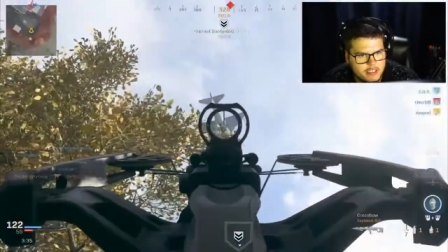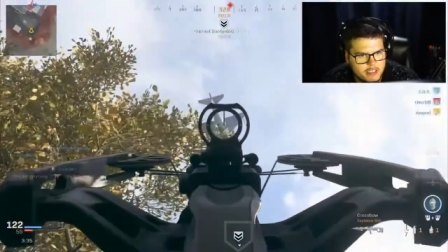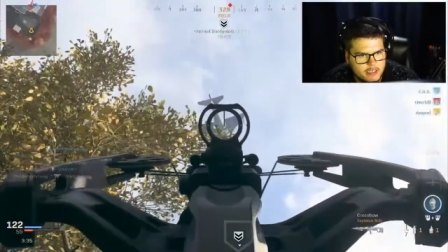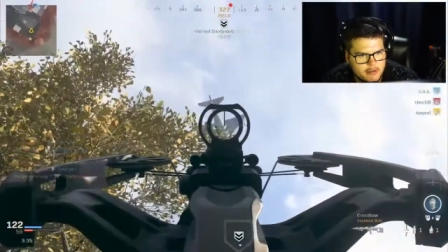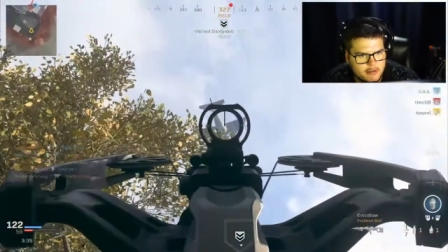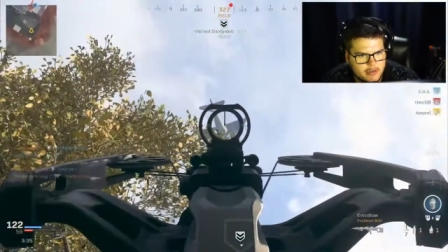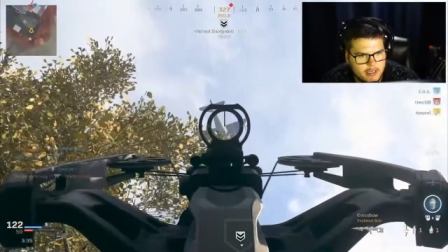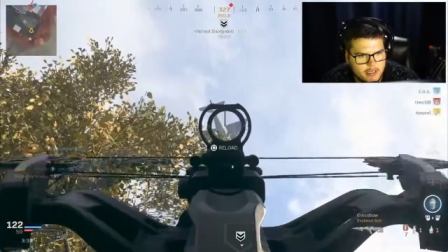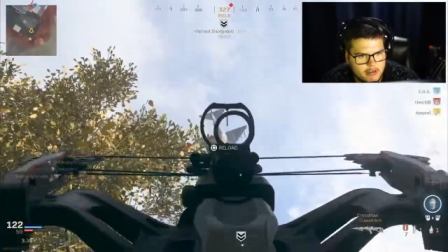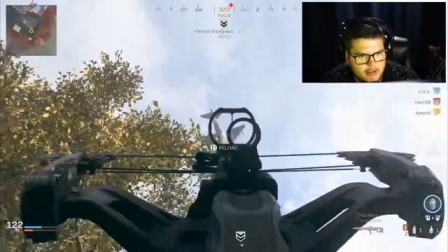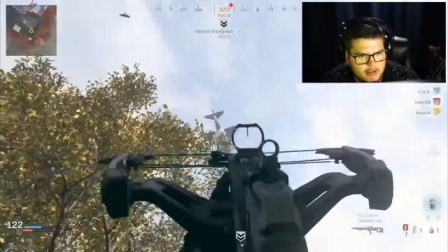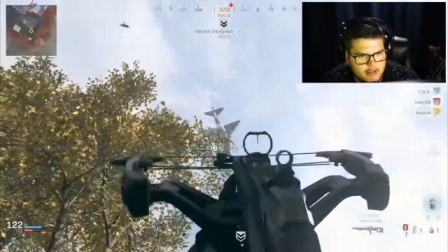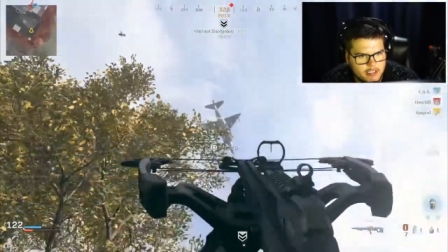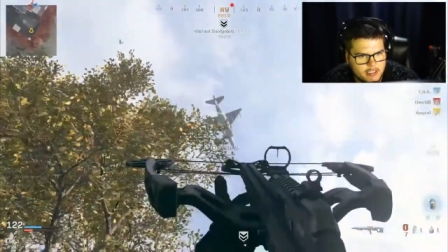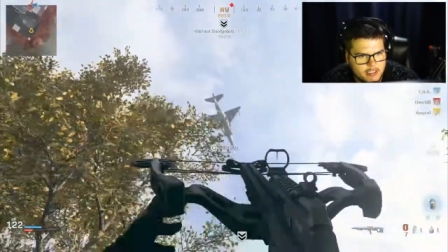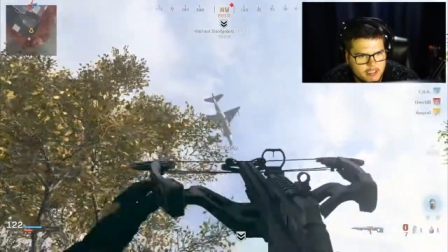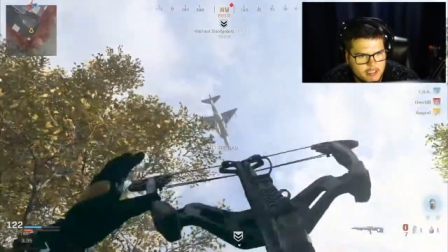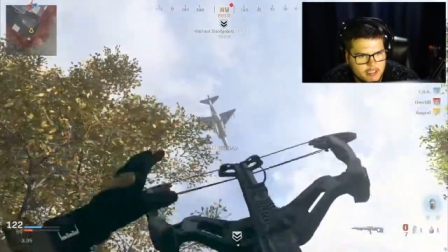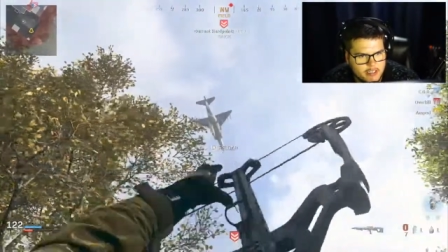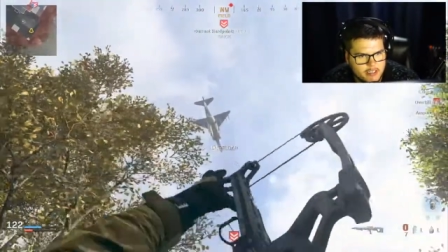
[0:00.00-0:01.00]
Here we go.
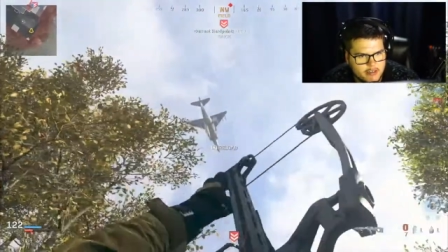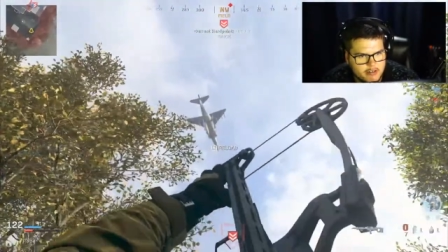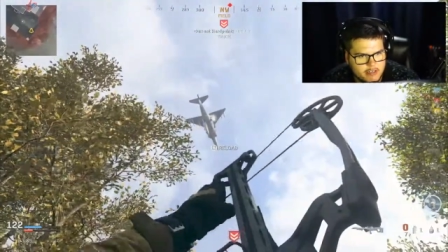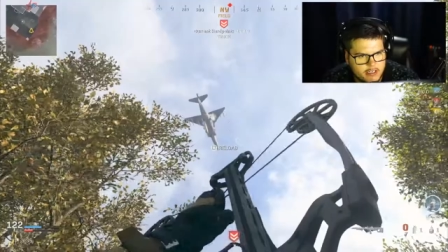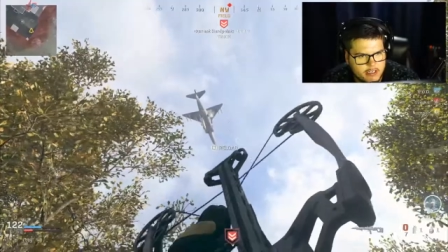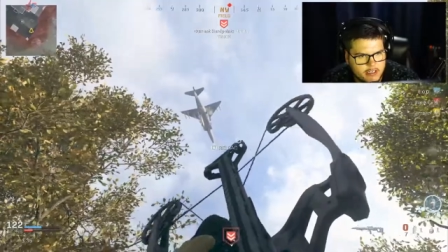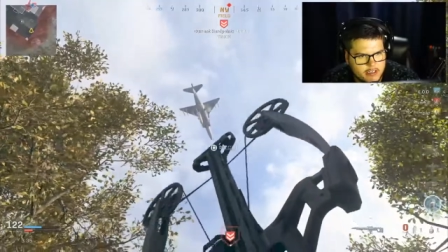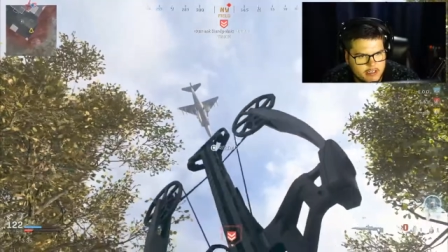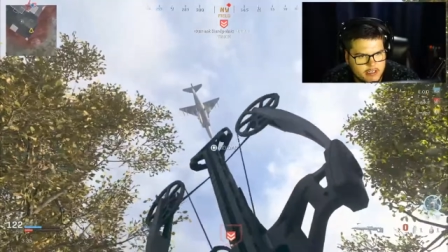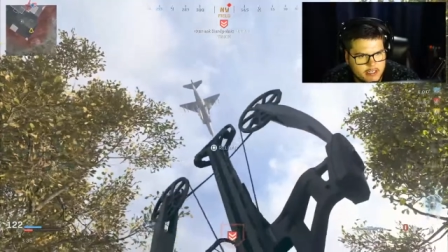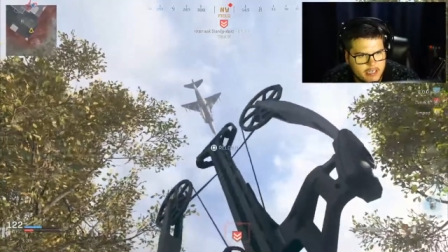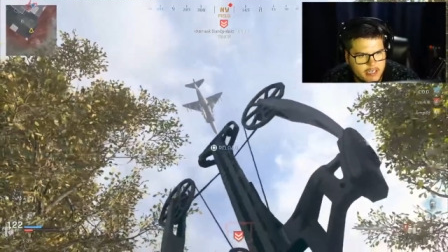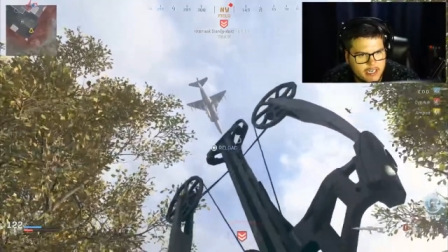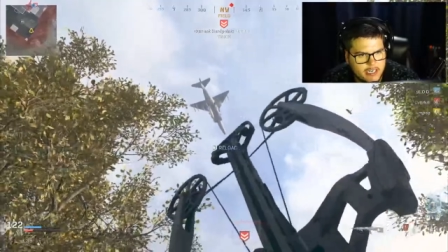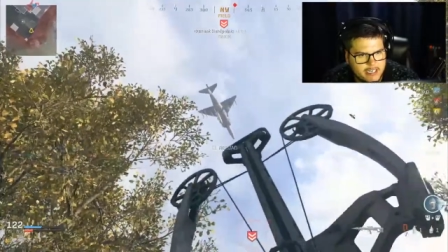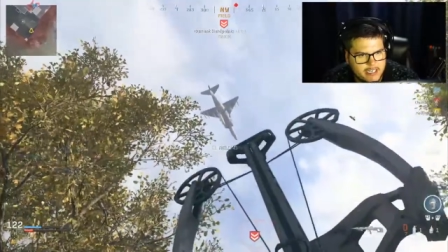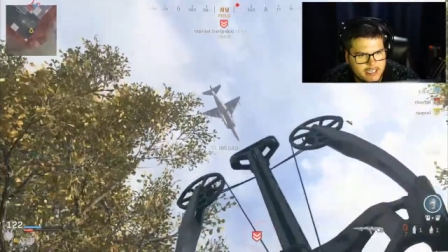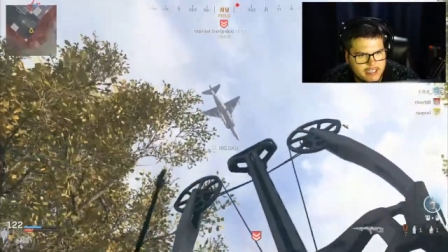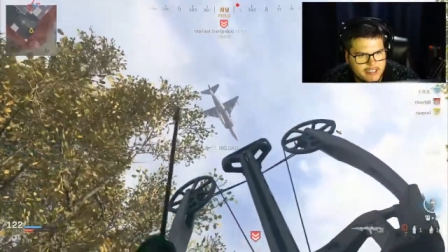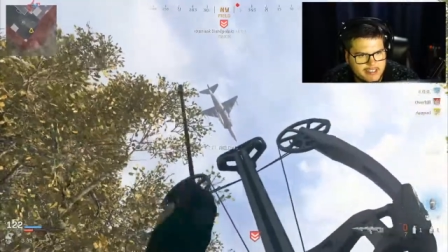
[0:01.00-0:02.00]
That's gonna hit, right? Yeah,
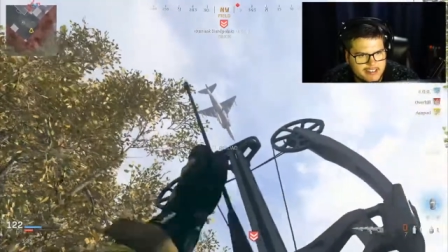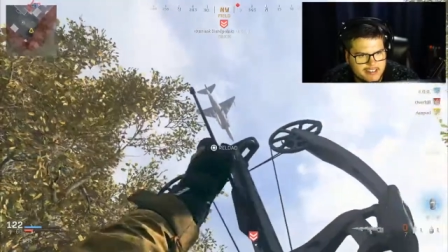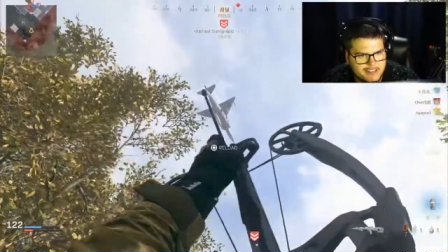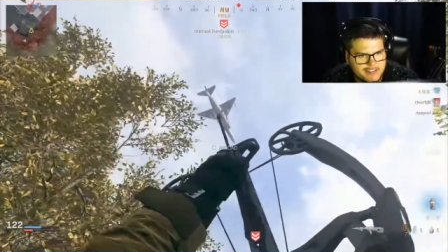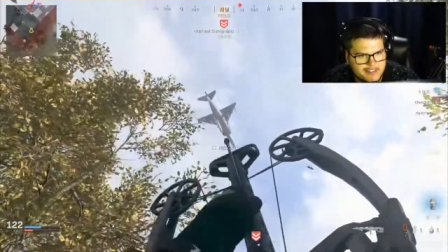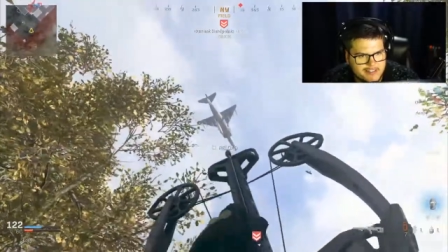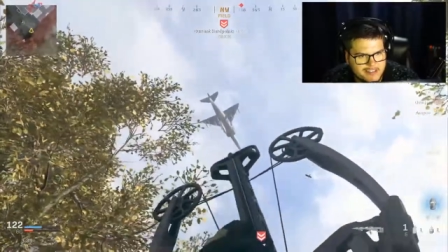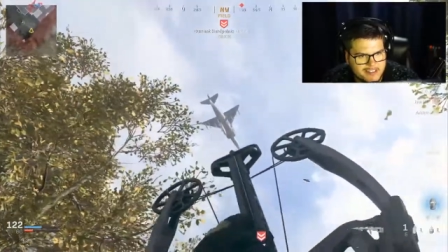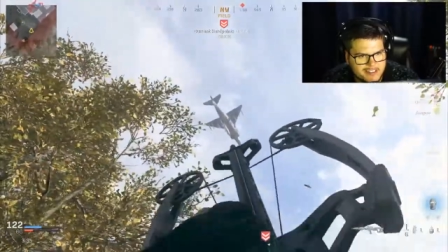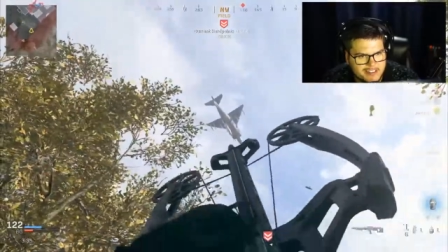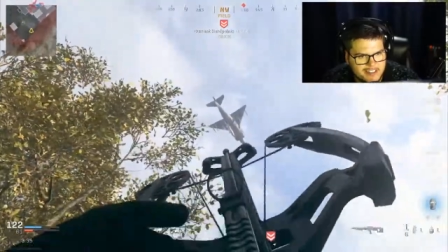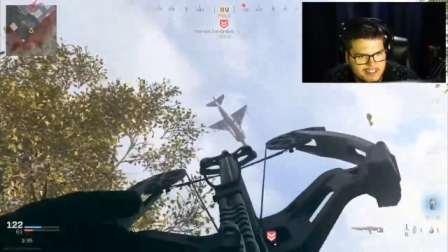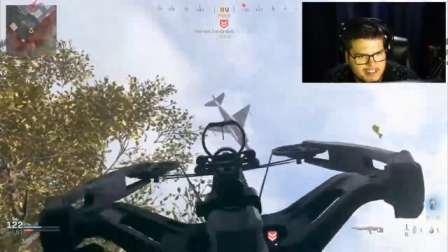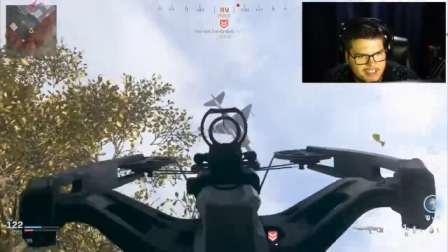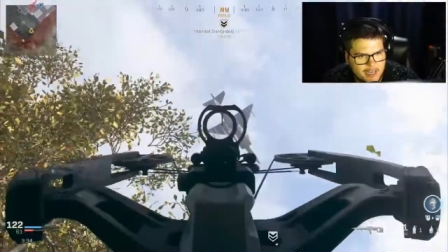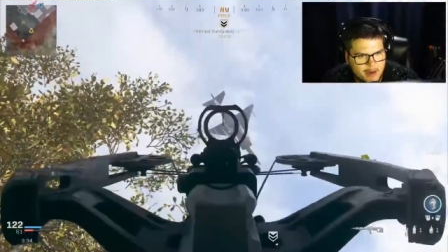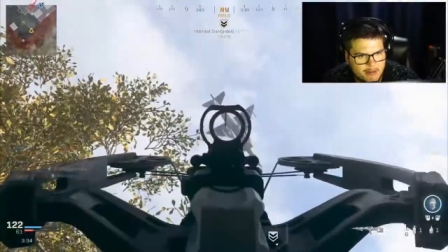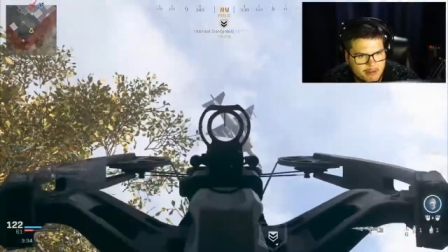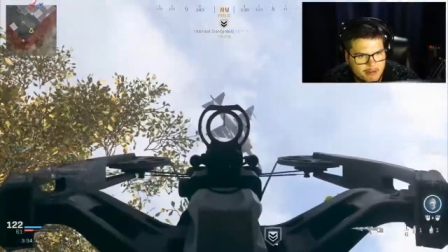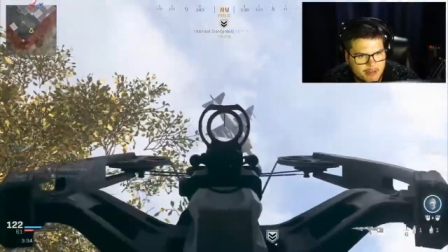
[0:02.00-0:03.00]
I did.
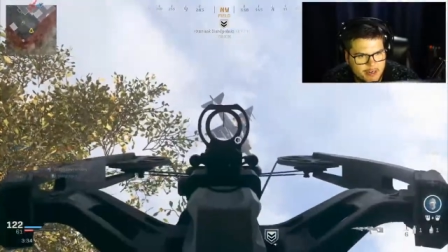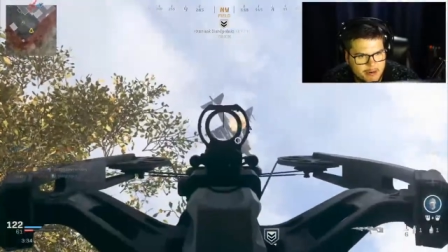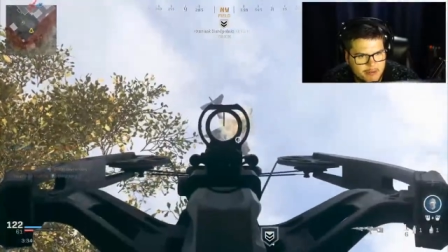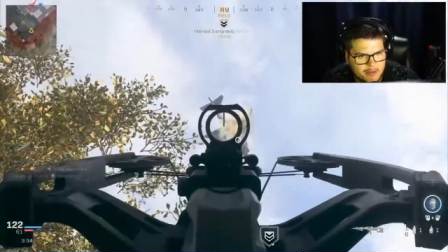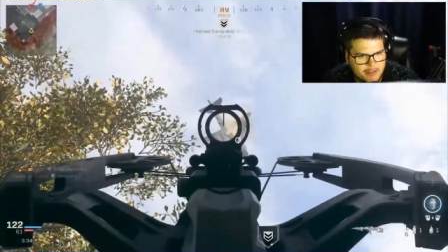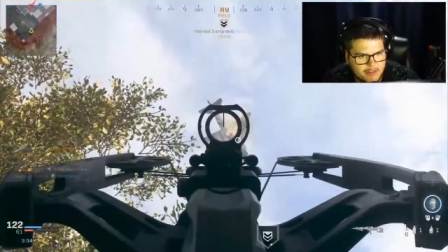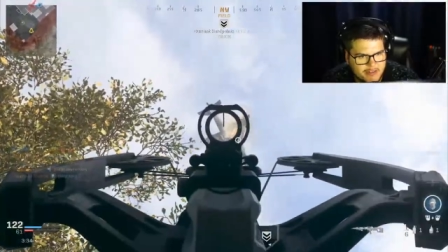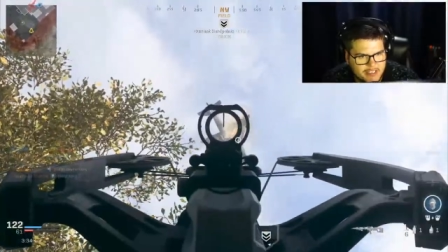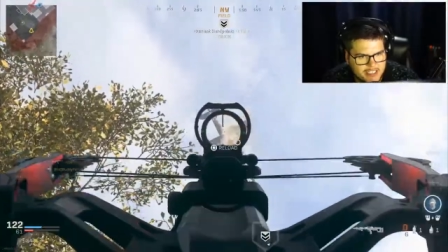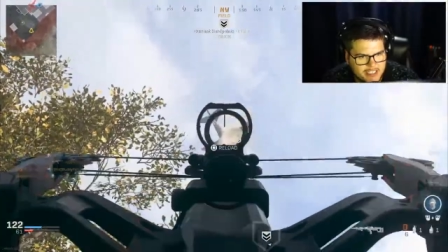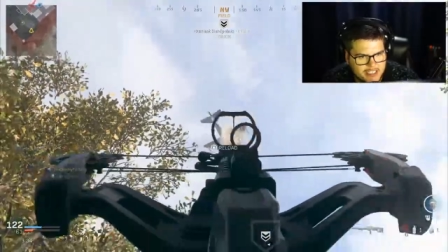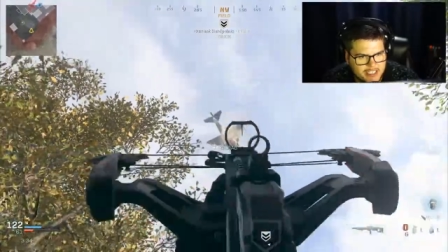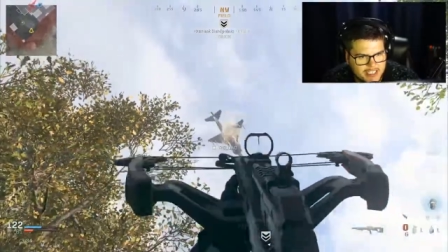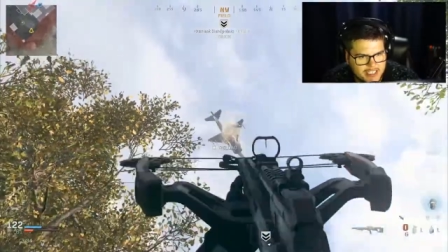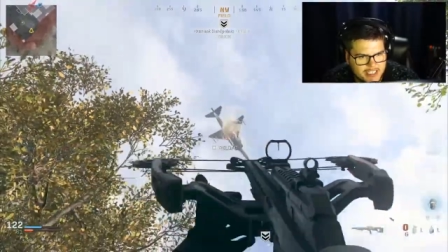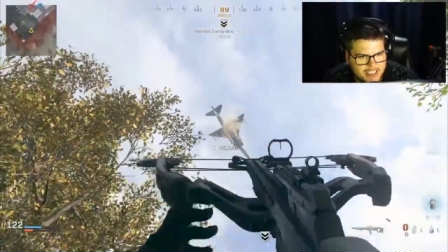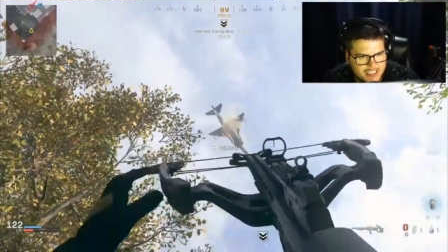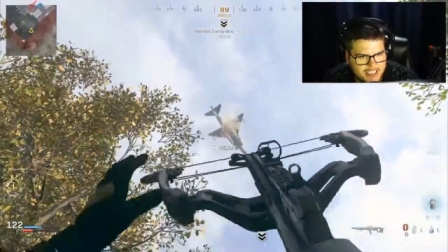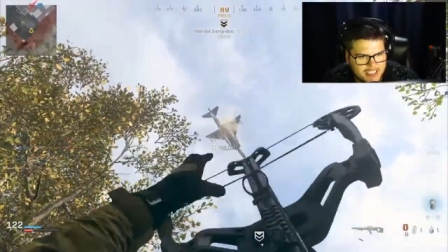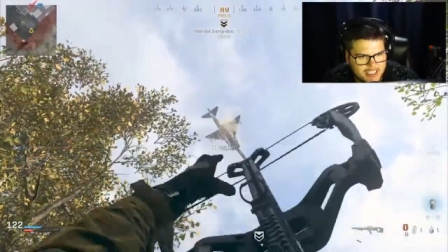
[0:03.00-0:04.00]
I wonder how many of these it
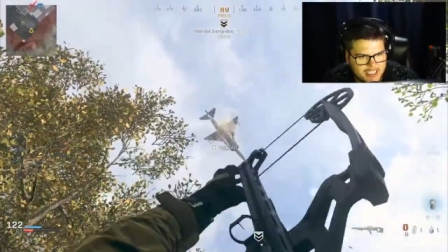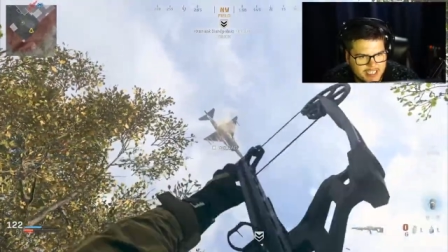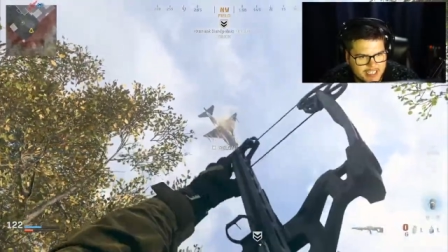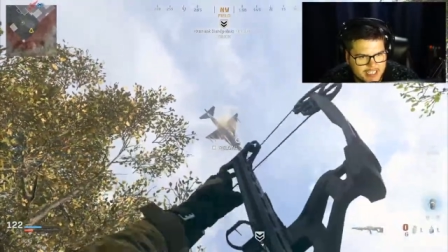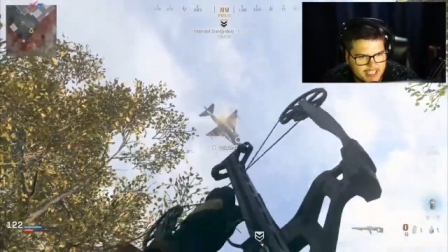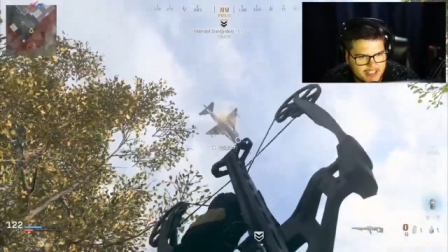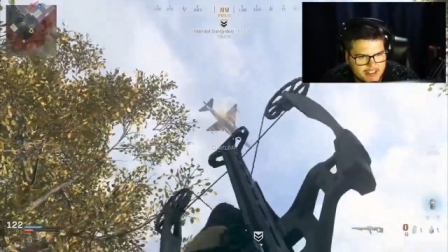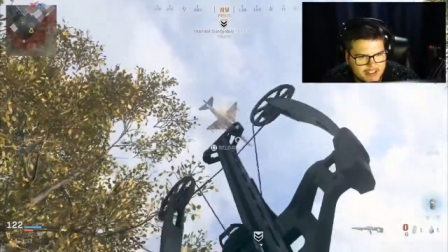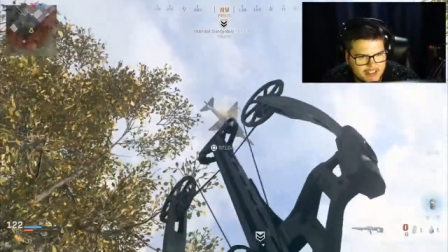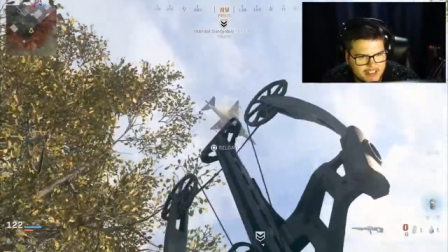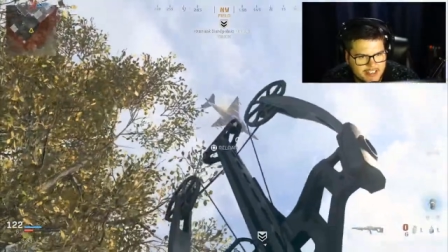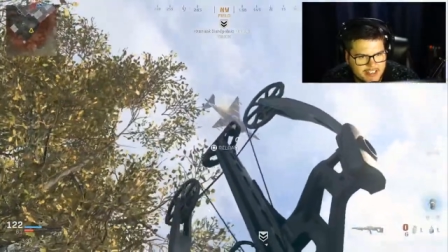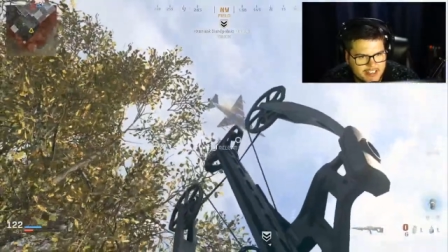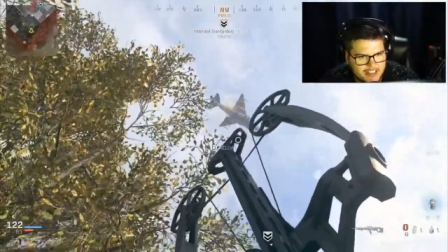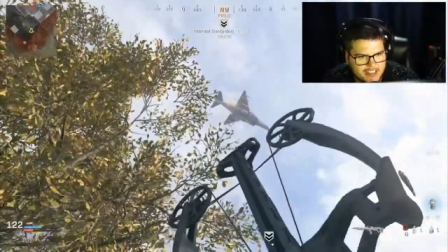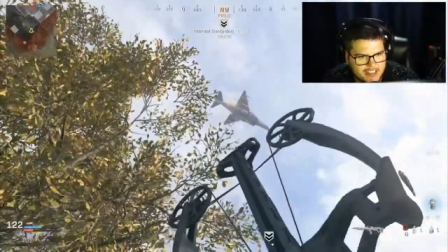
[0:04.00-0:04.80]
takes to like kill it.